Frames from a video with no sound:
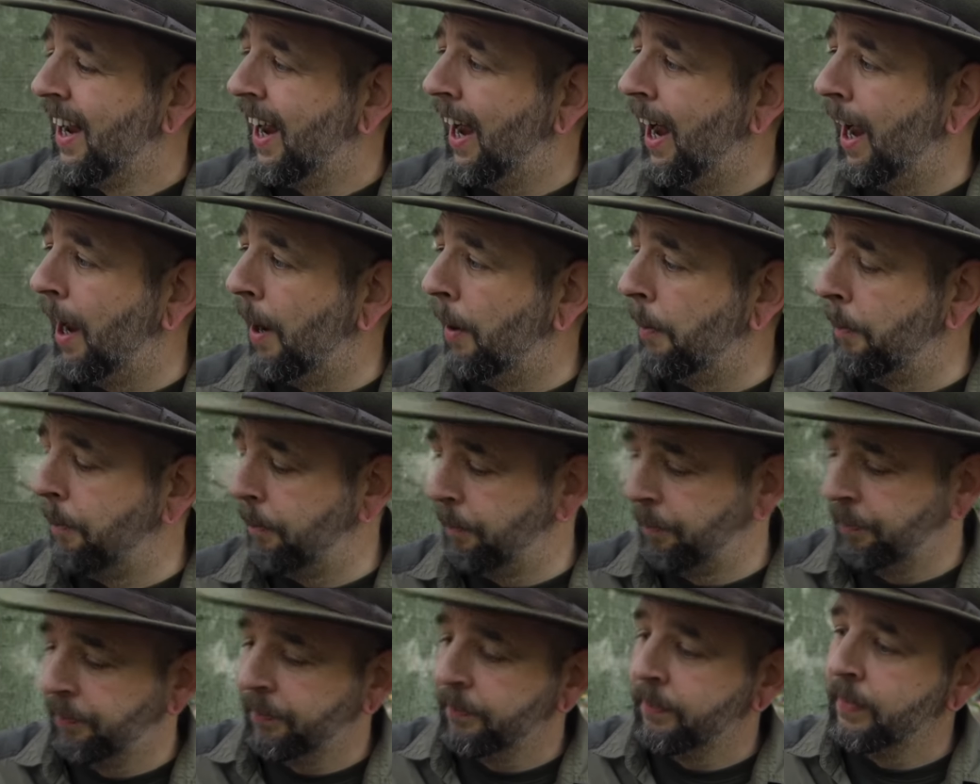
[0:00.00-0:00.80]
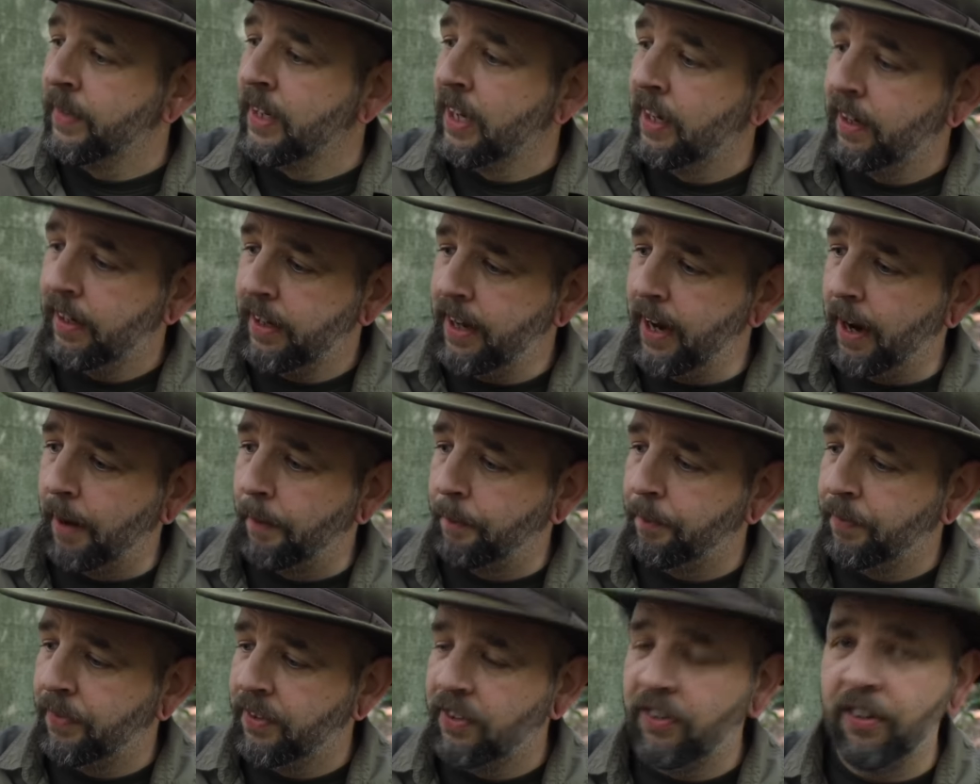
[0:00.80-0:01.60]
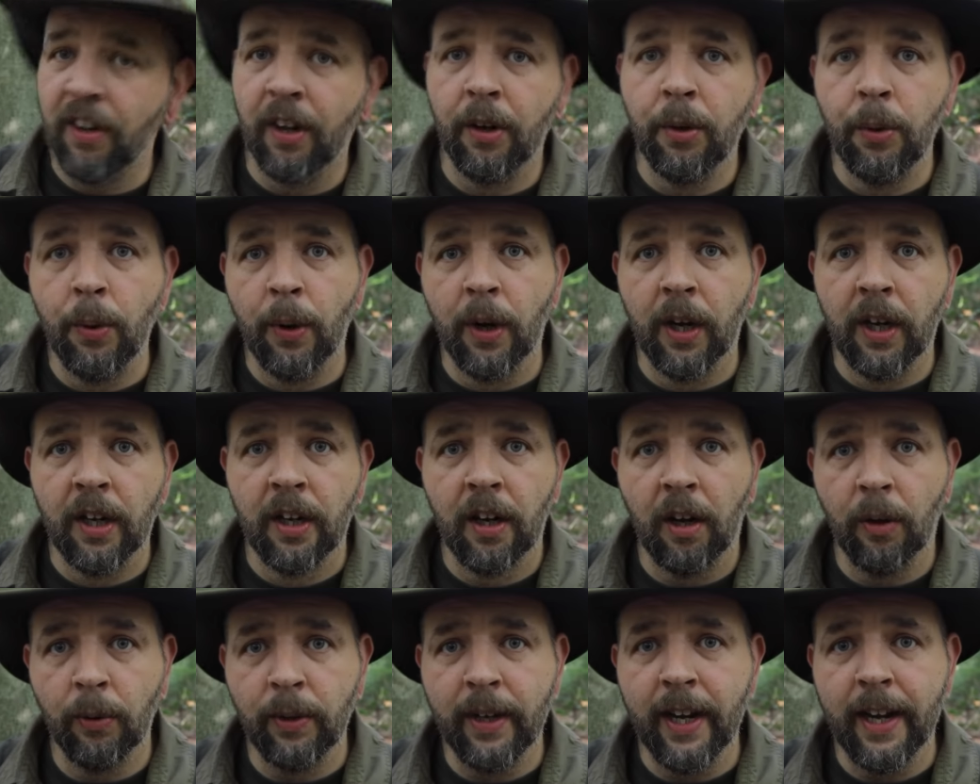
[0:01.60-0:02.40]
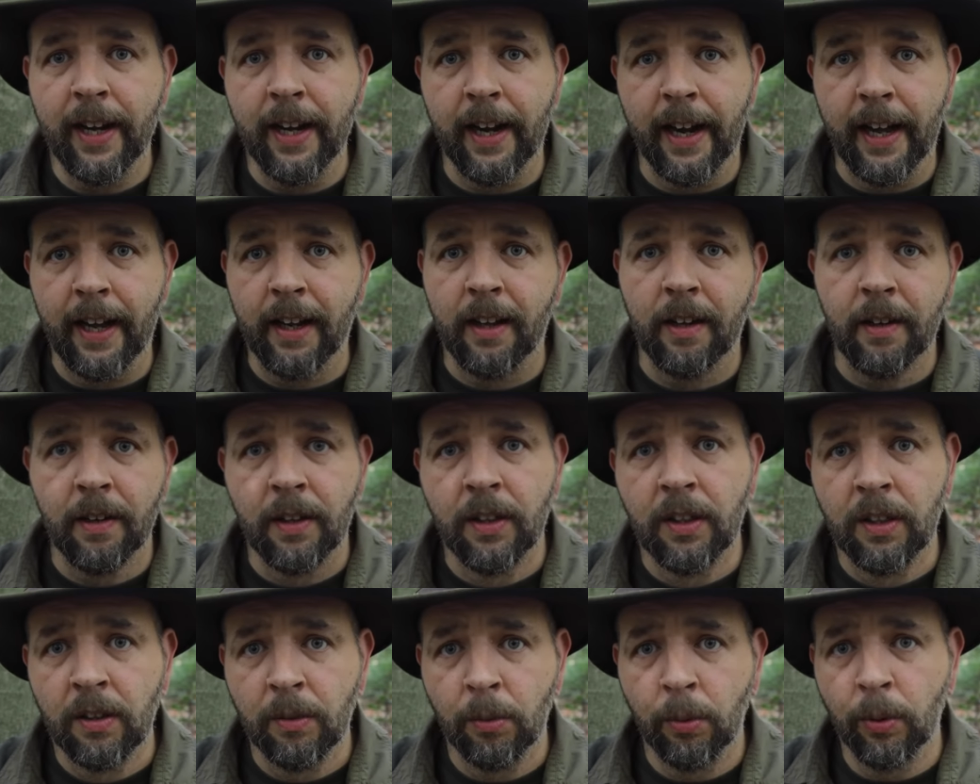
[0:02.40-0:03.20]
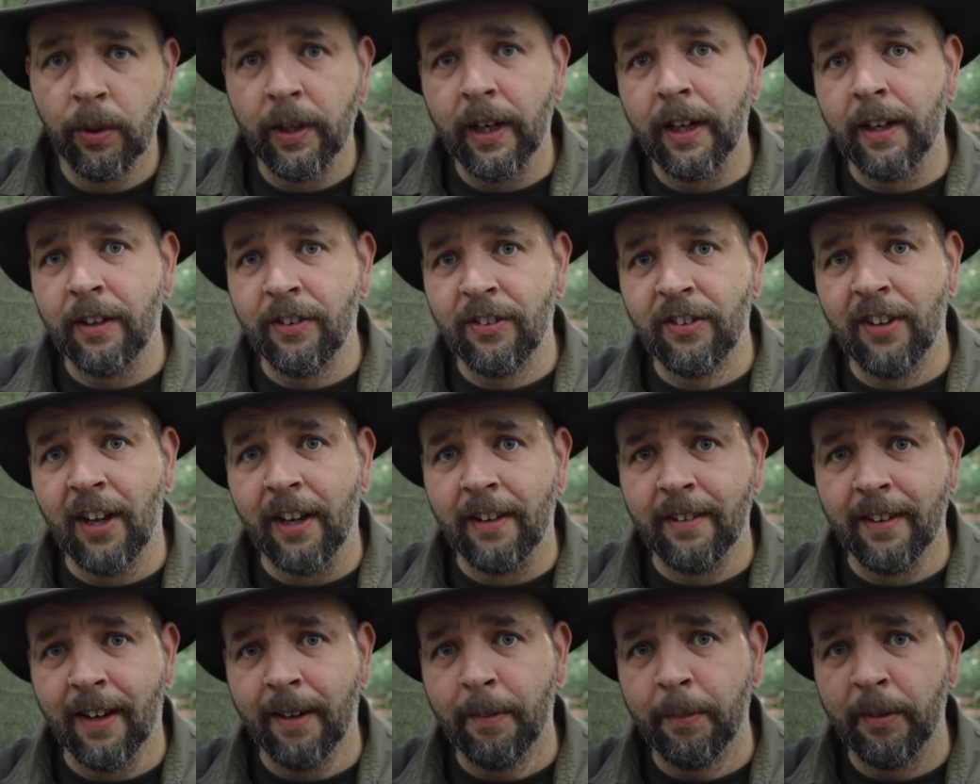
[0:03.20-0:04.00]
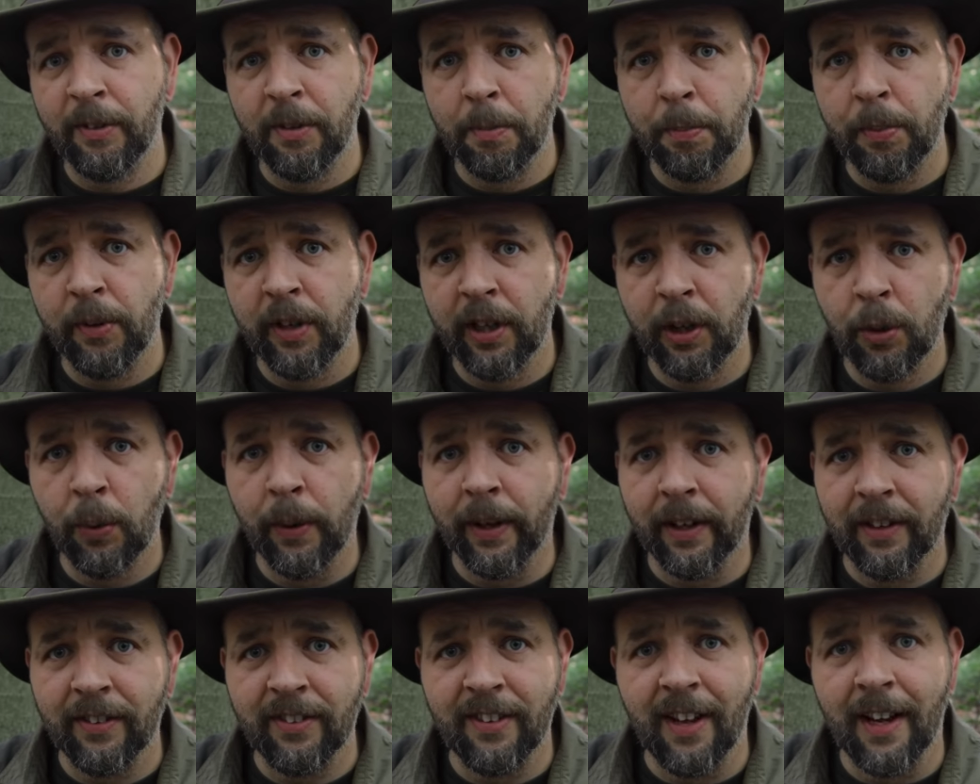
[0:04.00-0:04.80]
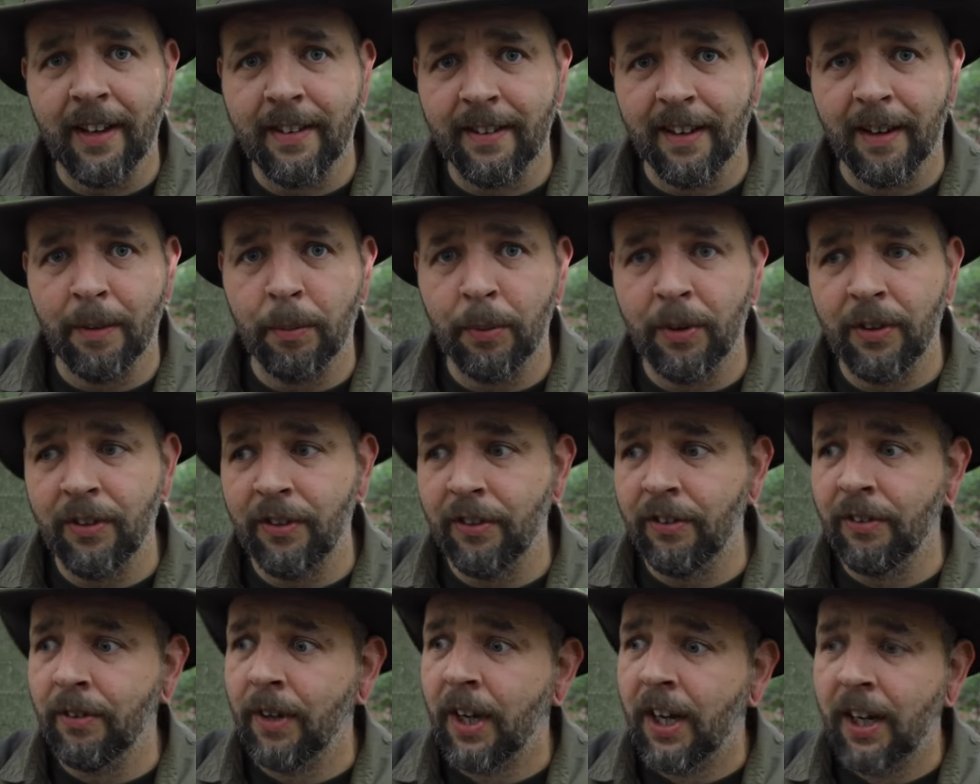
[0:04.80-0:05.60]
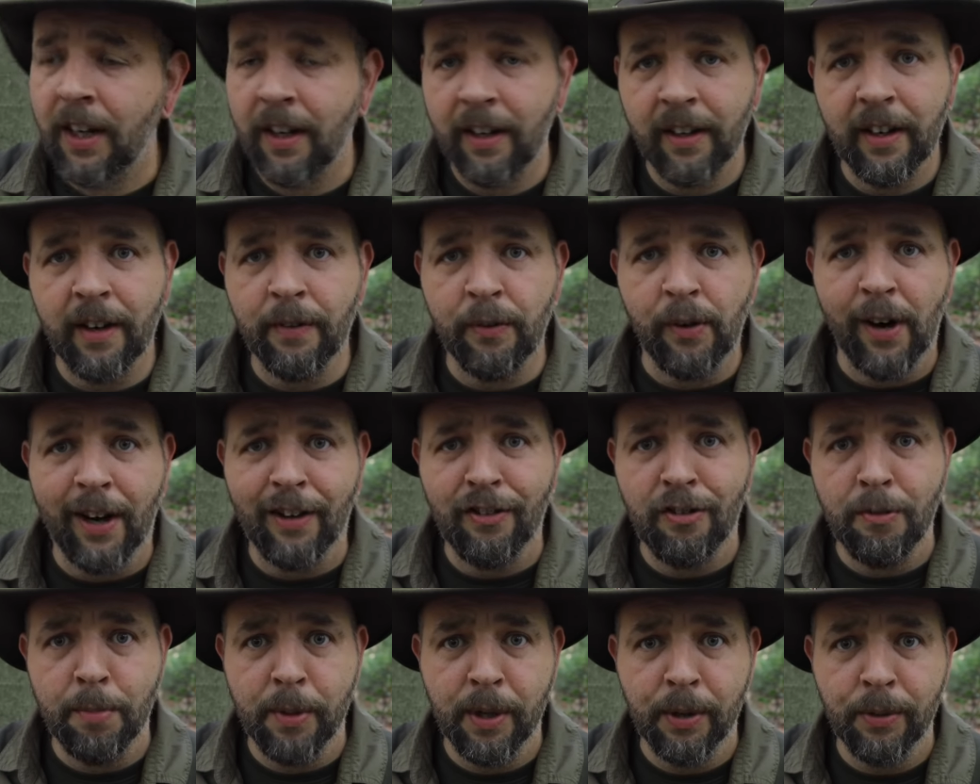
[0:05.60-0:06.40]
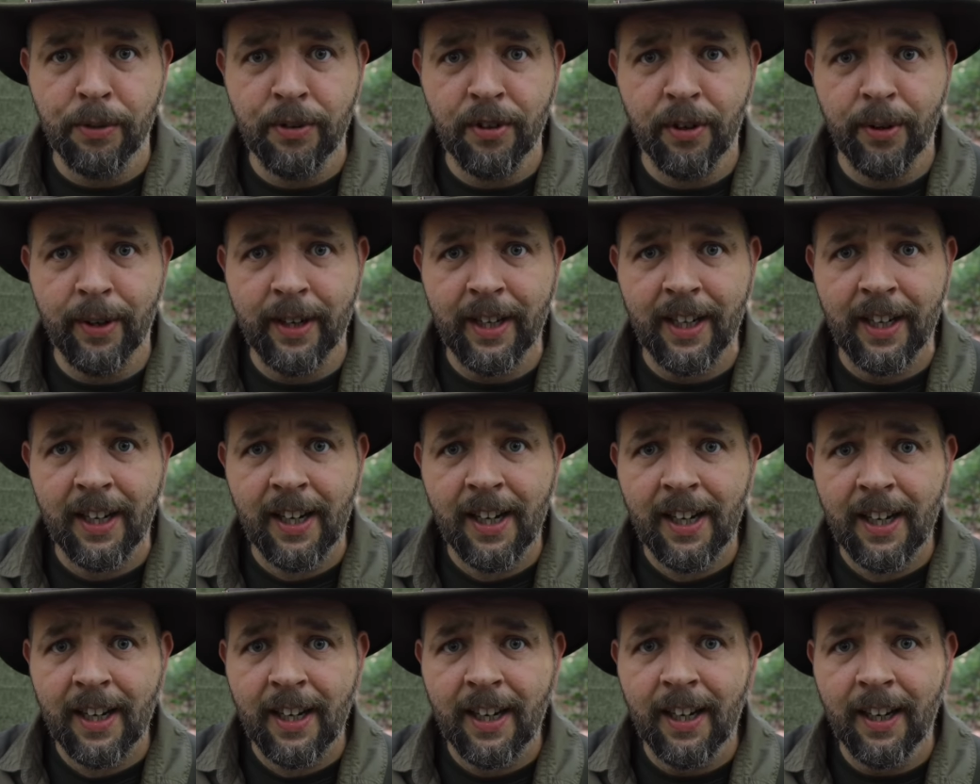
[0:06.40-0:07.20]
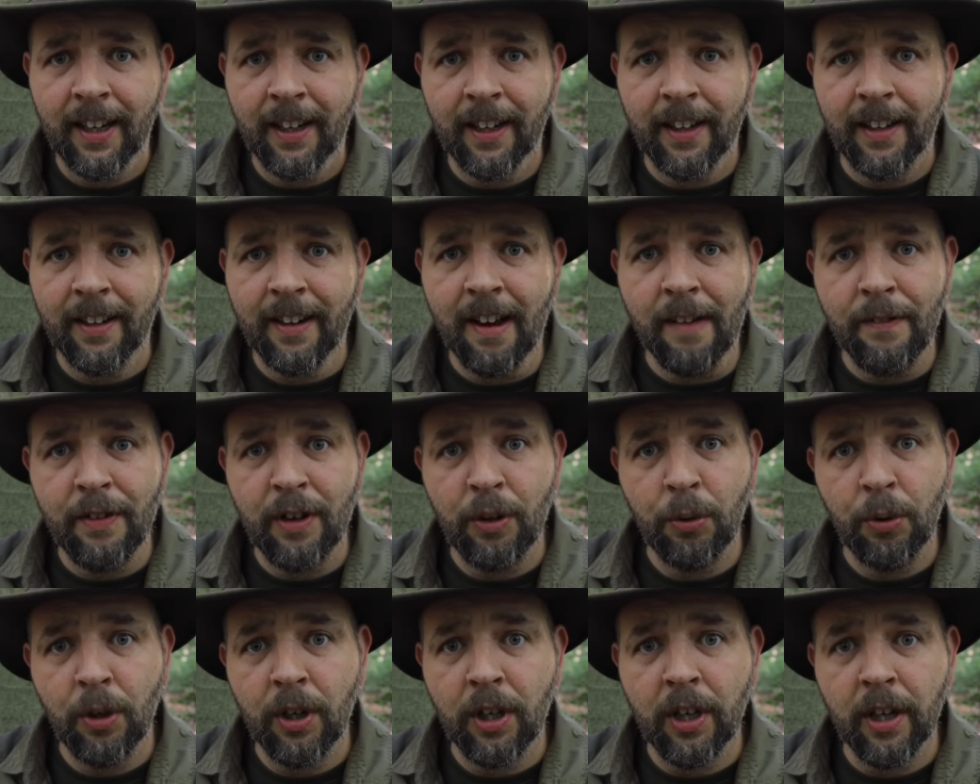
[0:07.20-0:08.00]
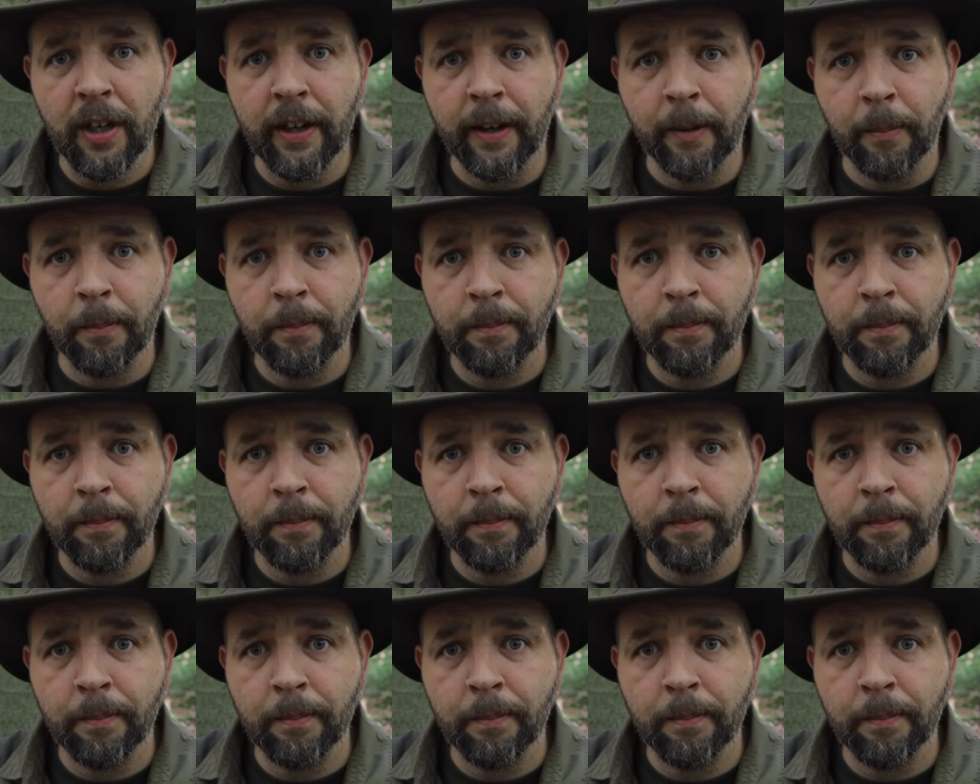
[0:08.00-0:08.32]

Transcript: Um, yeah, so uh, I'll get it out. We'll get it set up. It's a pretty quick setup, which is another attribute to it. And have a little look at it.